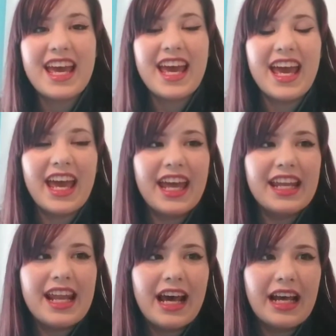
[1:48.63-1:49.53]

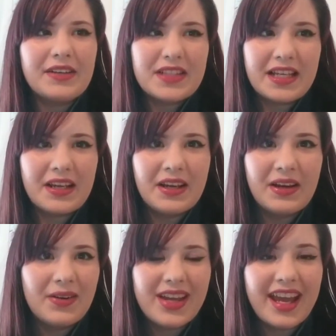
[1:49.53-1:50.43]
And I was like,
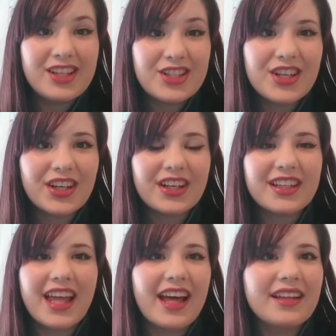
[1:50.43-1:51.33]
okay, sure,
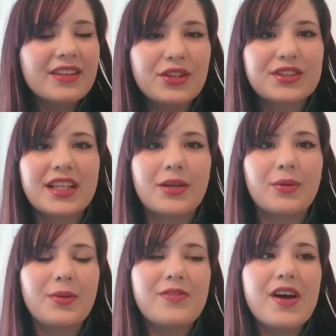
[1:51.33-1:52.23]
that looks like it would
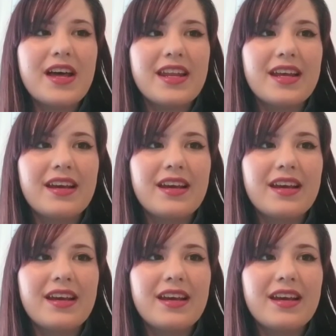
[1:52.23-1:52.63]
be fun.